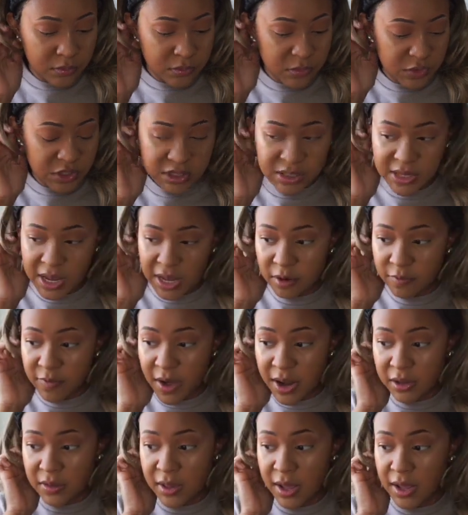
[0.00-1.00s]
just to kind of
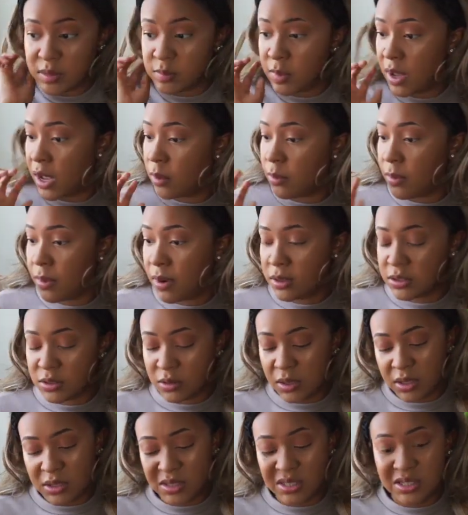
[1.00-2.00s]
finalize my eyebrows so
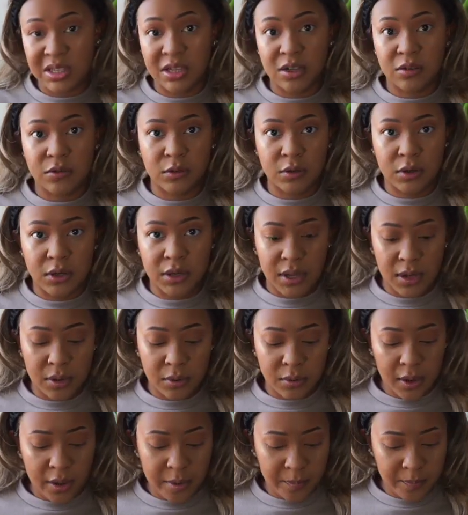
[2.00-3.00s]
they can stick for a day,
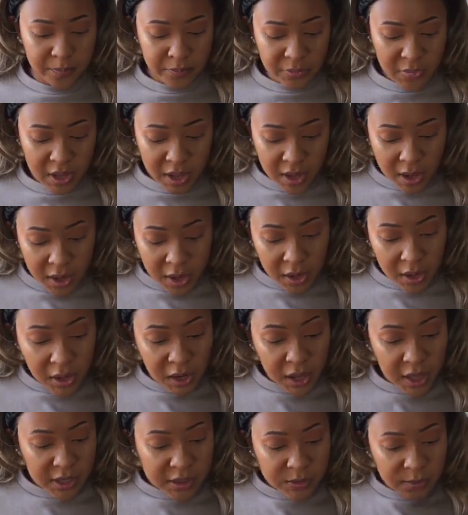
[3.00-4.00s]
okay?
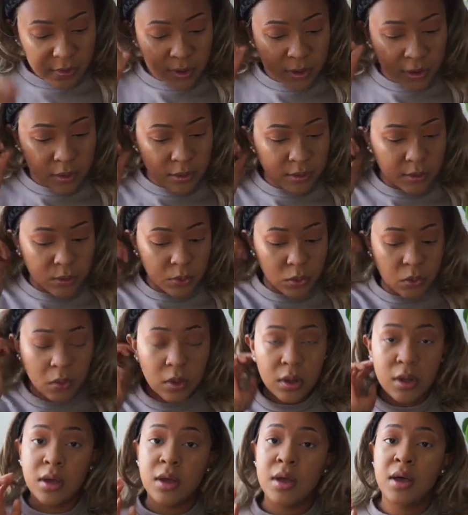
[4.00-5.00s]
Next, we're gonna
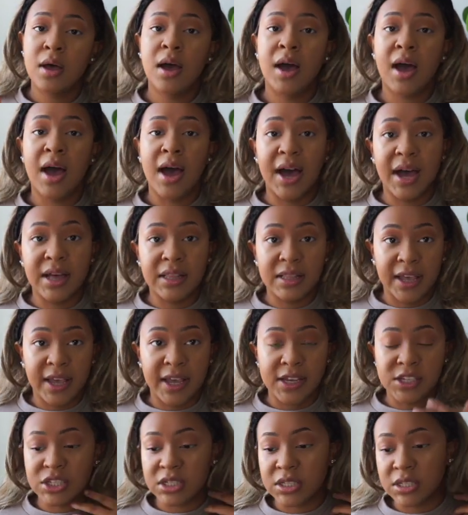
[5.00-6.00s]
do
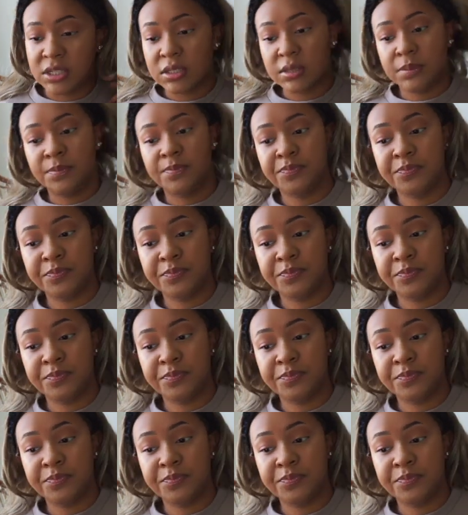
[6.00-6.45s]
eyelashes.